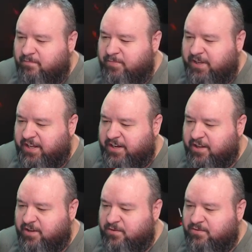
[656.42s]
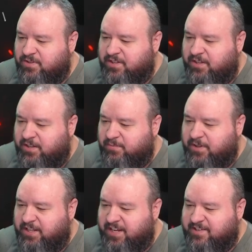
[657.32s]
Picking those, it will
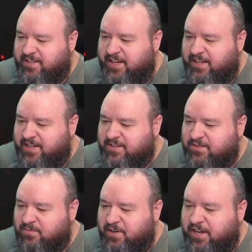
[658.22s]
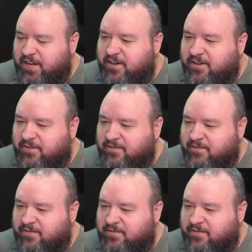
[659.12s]
cascade this one here.